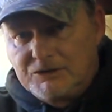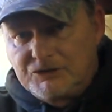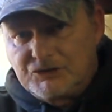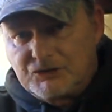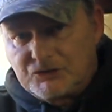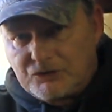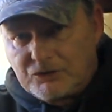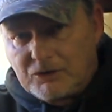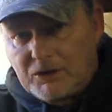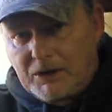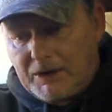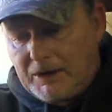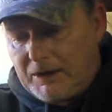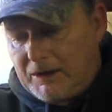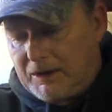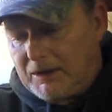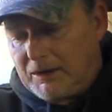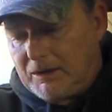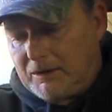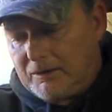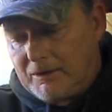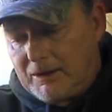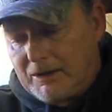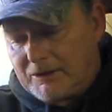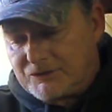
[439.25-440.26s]
string,
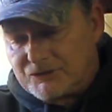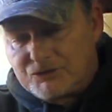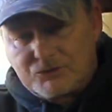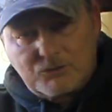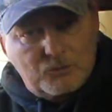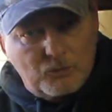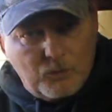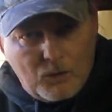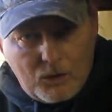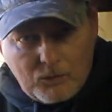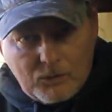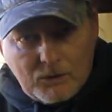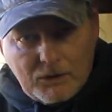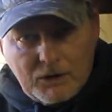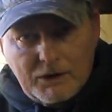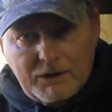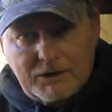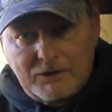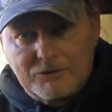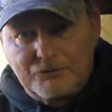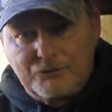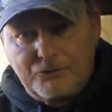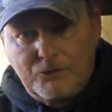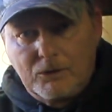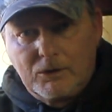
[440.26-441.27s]
and that's what we're
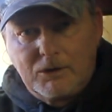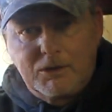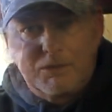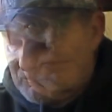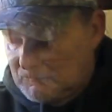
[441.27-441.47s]
looking for.